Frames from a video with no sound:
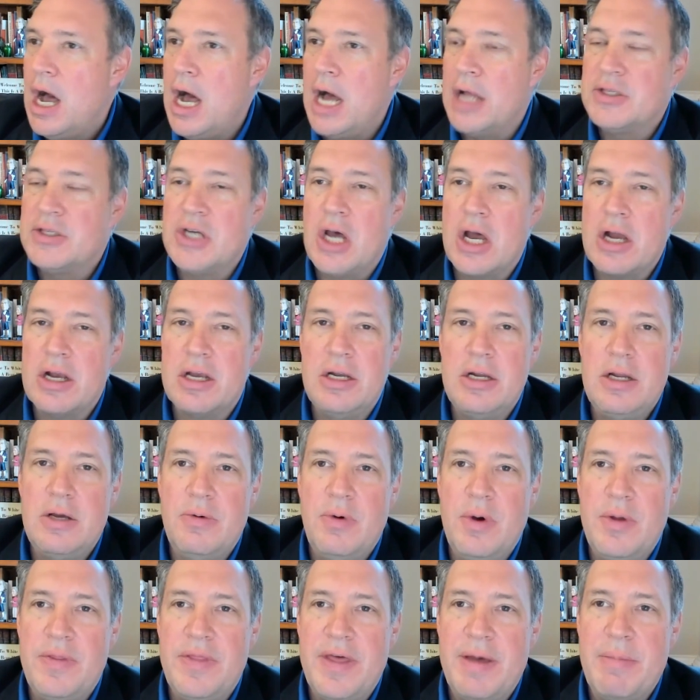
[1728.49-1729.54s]
Talking
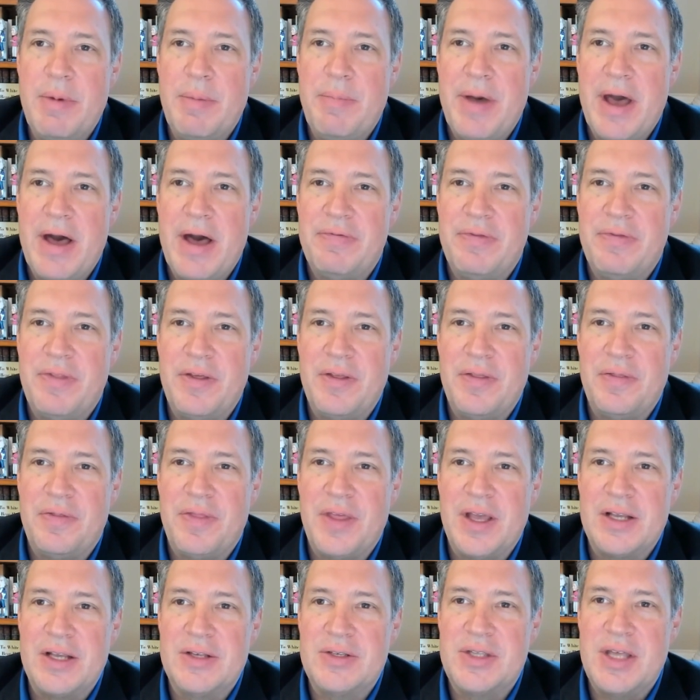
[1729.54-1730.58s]
to them about the
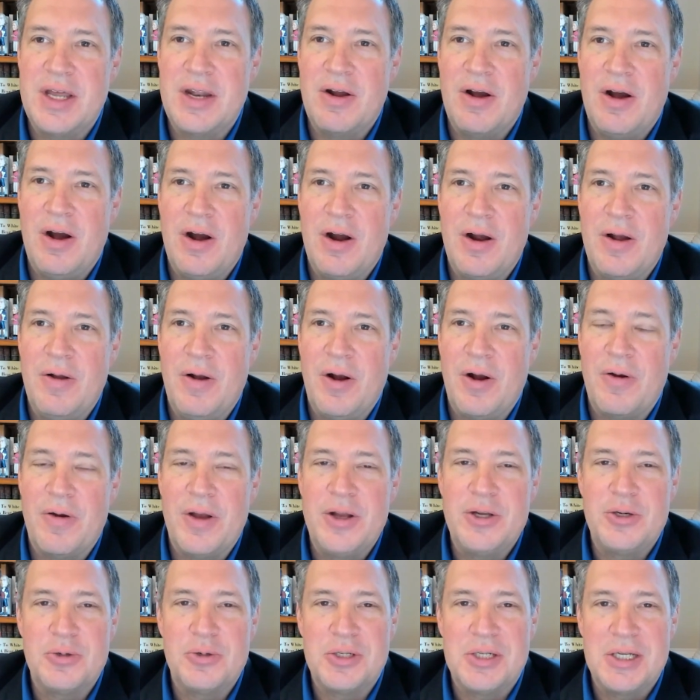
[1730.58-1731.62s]
things that are
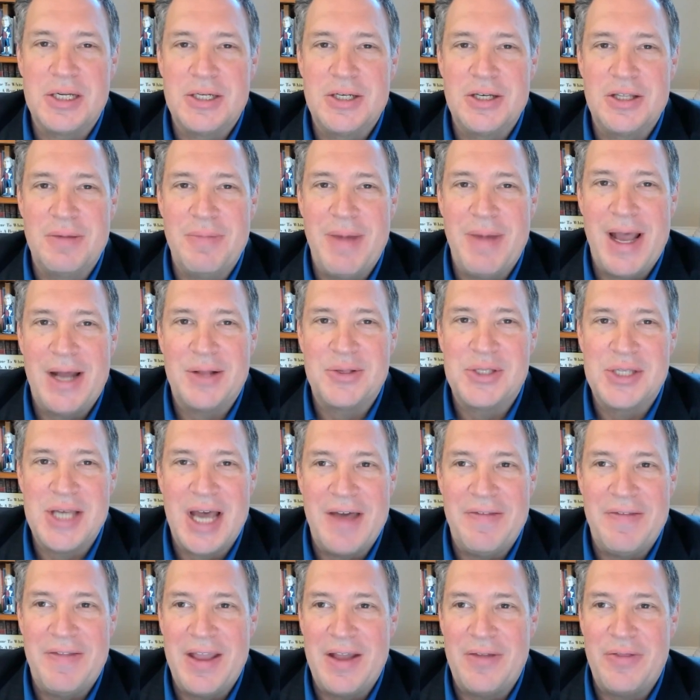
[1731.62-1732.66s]
interesting to them
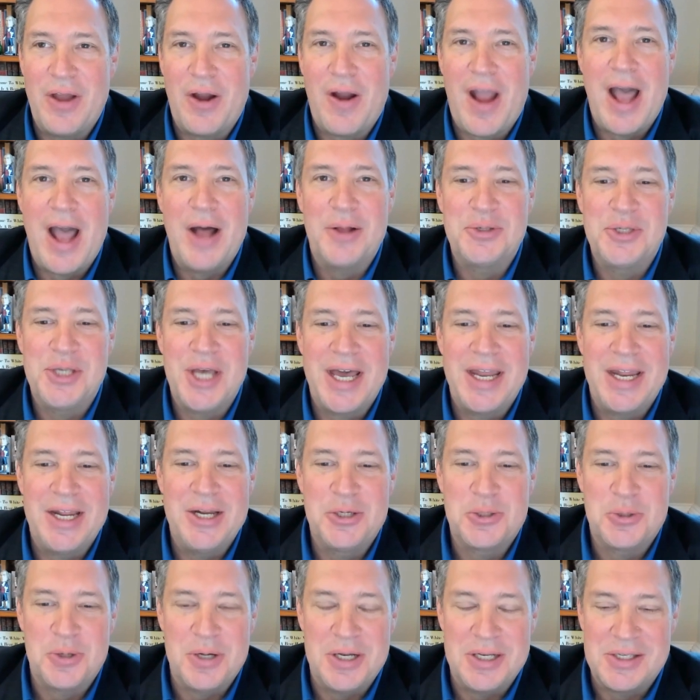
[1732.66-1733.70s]
outside, their outside
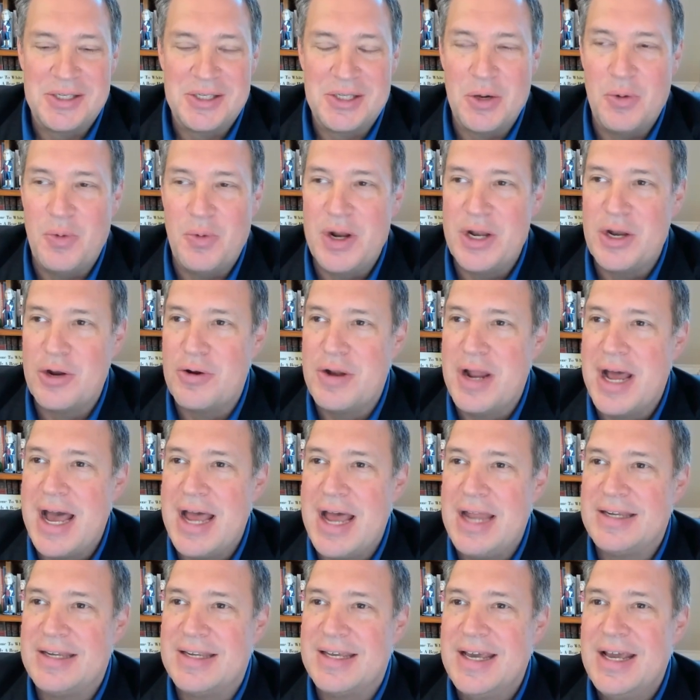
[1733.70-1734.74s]
interests. So when you're
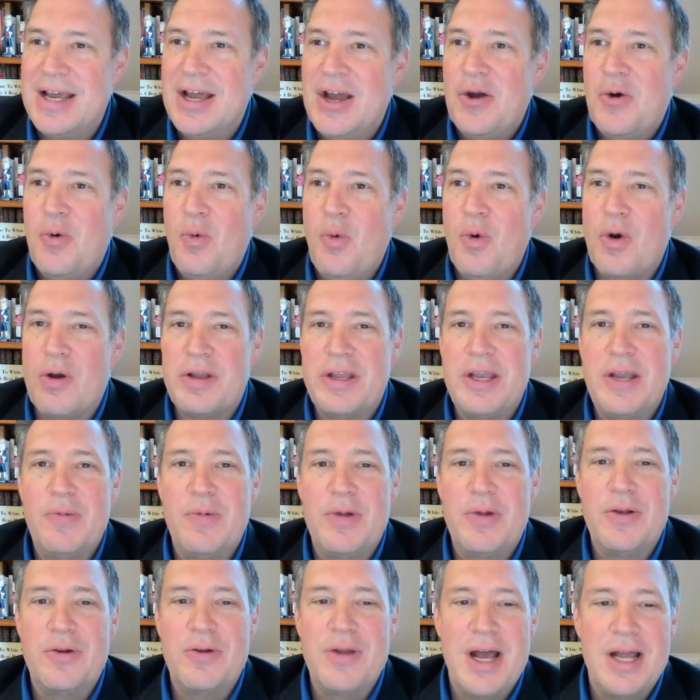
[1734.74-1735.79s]
not working,
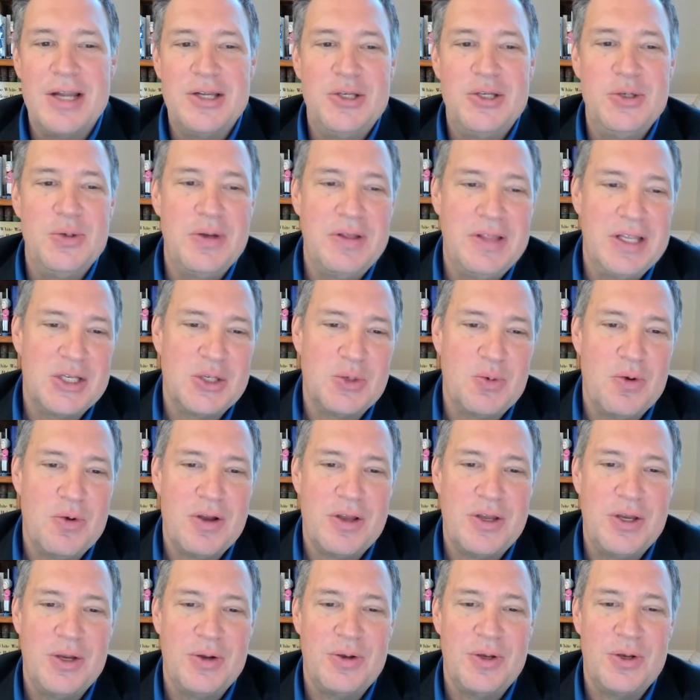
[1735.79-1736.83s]
when you're not doing this
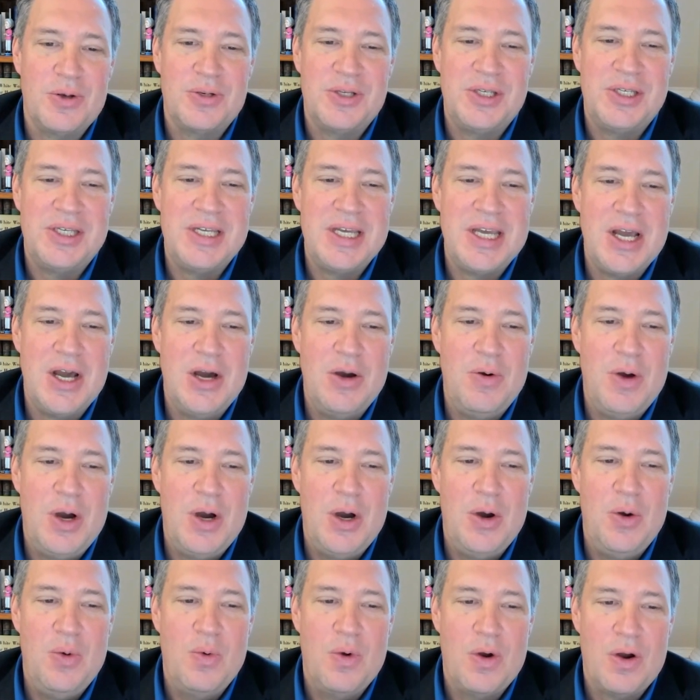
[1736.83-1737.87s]
work, your
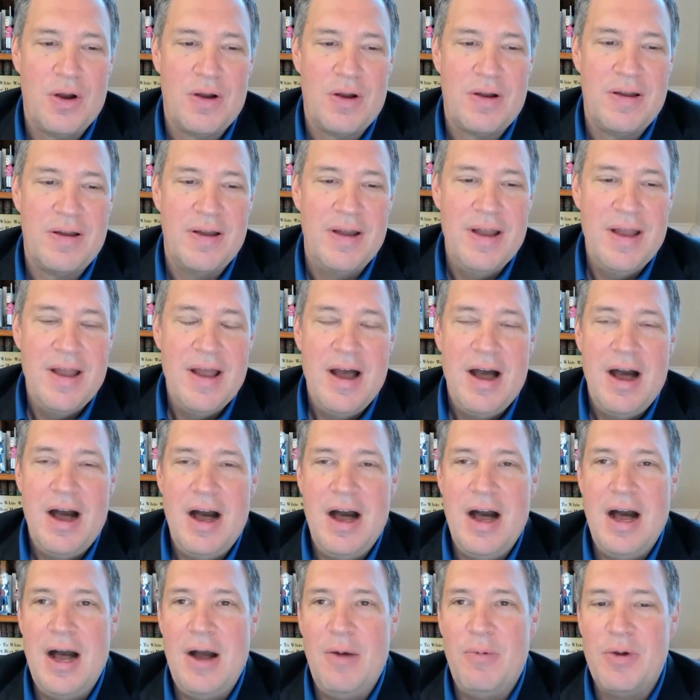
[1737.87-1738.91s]
COO work
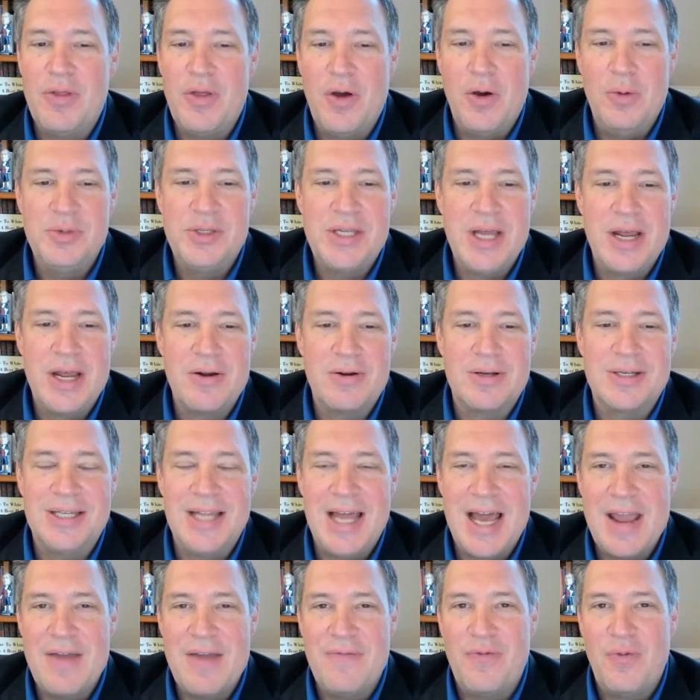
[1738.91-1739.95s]
with Homesteaders
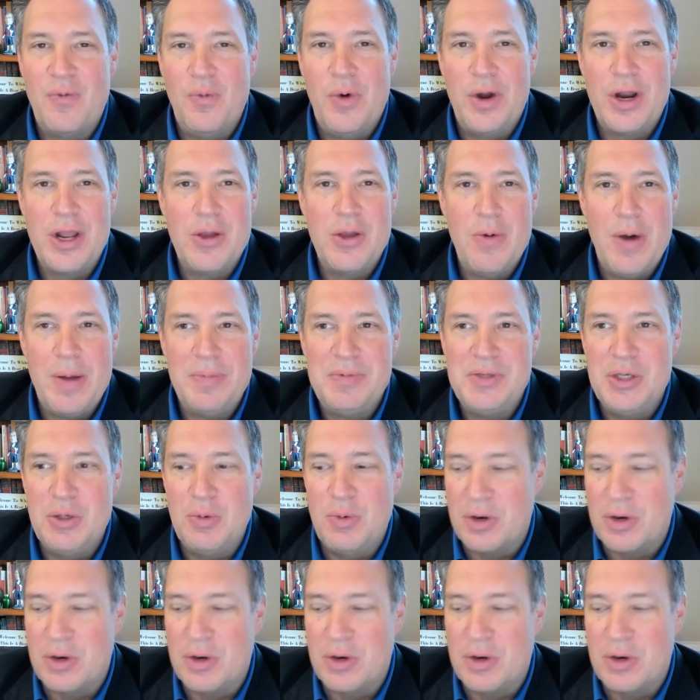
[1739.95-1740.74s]
Life, what are you up to?